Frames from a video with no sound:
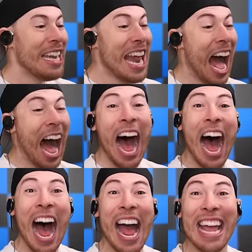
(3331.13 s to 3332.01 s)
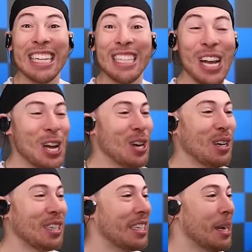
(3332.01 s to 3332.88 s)
Nice,
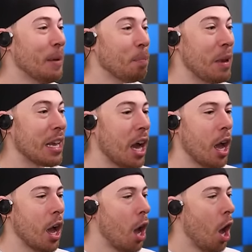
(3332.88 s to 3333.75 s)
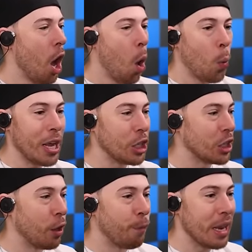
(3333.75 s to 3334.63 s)
dudes! Because we
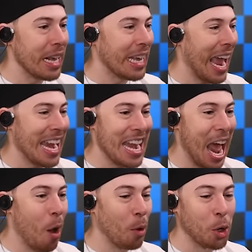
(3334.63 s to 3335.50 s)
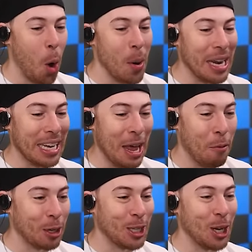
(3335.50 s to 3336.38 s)
just defeated Kane, and now we're going to
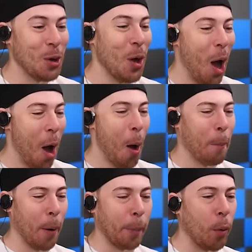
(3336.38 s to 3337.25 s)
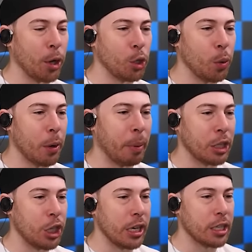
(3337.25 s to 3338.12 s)
level 2. Oh, Purple, what are you doing with your
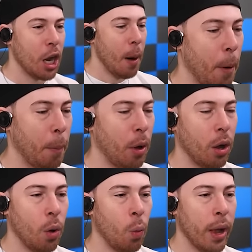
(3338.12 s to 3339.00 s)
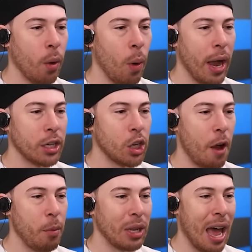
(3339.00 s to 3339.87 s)
butt cheeks? Purple. Wait, why is
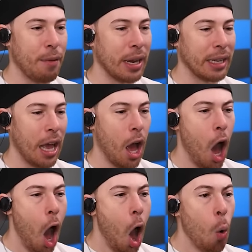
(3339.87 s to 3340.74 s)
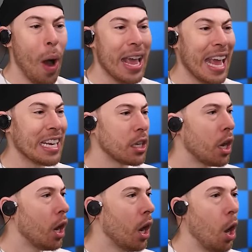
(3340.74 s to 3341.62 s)
Kaufmo laughing like that? Wait,
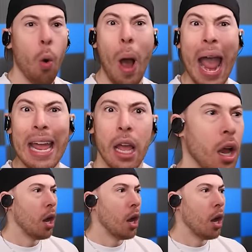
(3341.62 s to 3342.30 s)
he's. Wait!